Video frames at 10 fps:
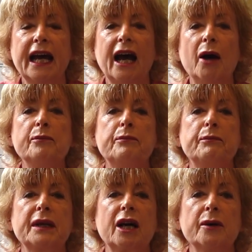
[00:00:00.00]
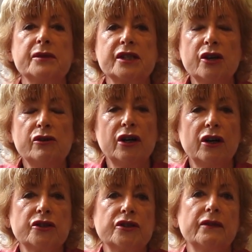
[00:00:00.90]
and become so
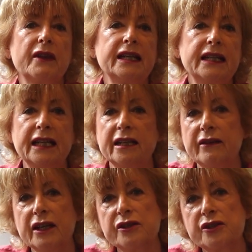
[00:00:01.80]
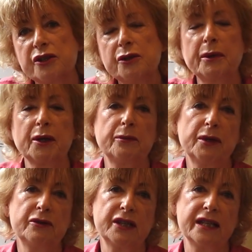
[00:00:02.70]
large that they need these
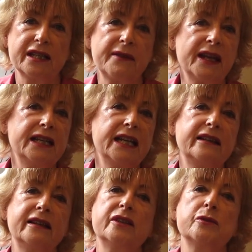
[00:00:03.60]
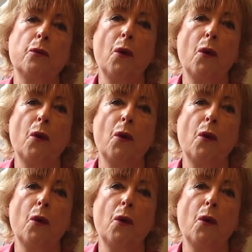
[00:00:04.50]
supercomputers and they need these